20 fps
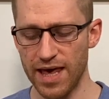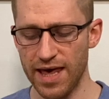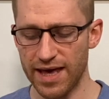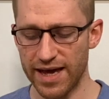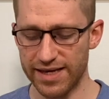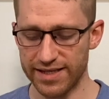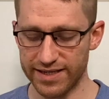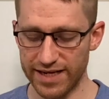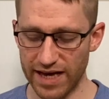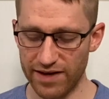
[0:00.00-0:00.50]

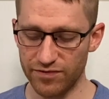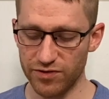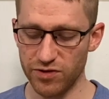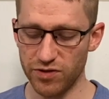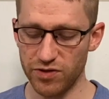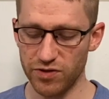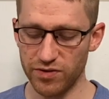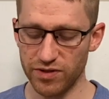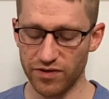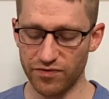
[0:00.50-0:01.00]
And then after you
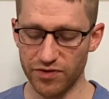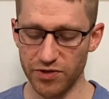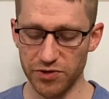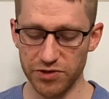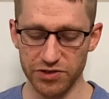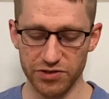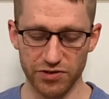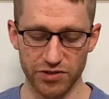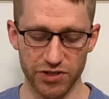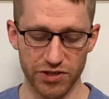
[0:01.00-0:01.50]
do an
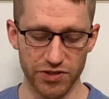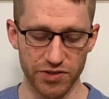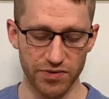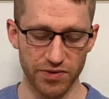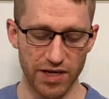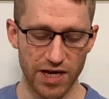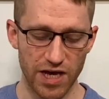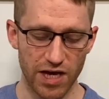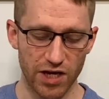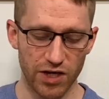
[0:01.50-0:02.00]
infusion or
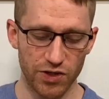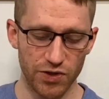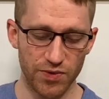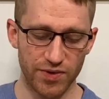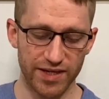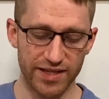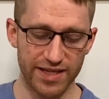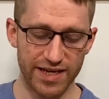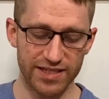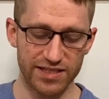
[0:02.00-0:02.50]
two, you
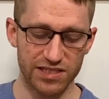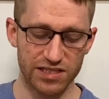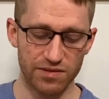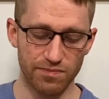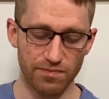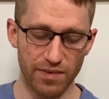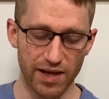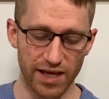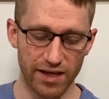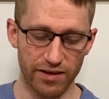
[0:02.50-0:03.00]
can then
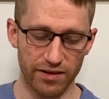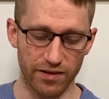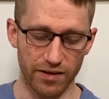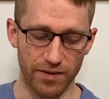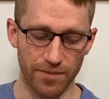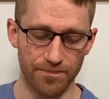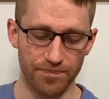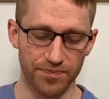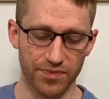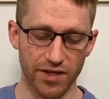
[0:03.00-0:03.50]

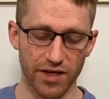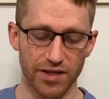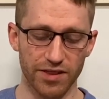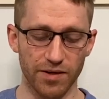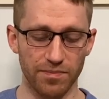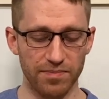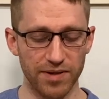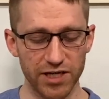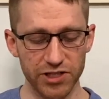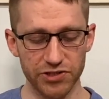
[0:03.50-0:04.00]
smell the
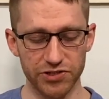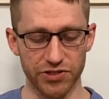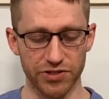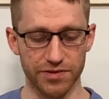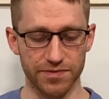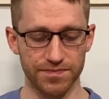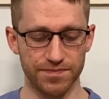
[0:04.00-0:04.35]
pitcher.